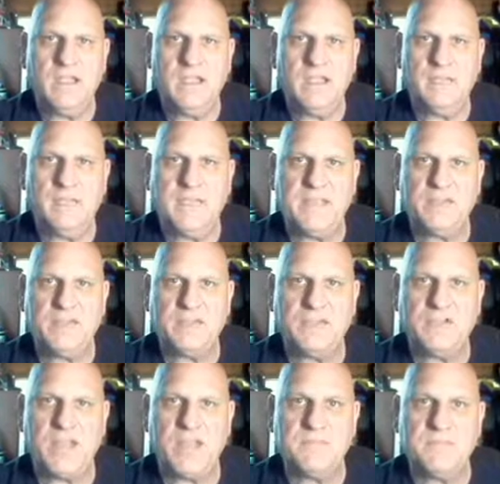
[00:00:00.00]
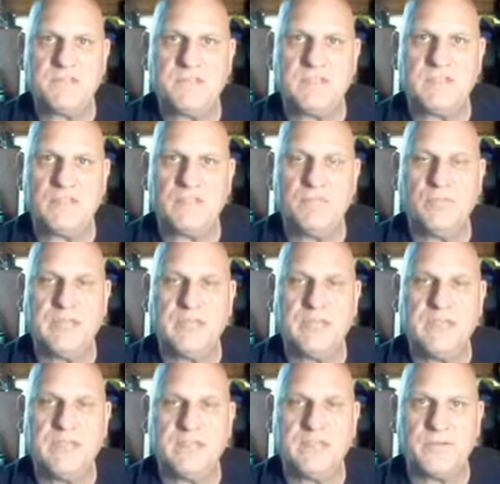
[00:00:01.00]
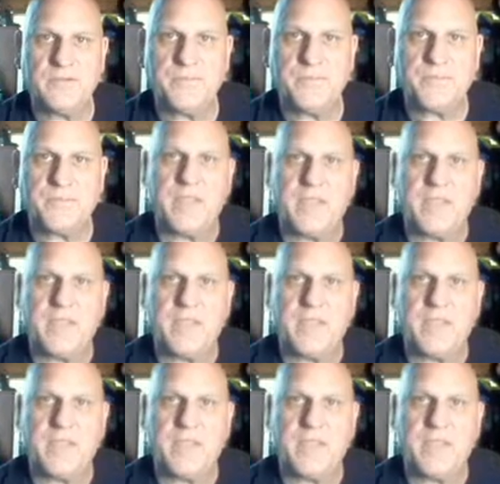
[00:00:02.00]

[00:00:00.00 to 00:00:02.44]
make your job just a little bit easier.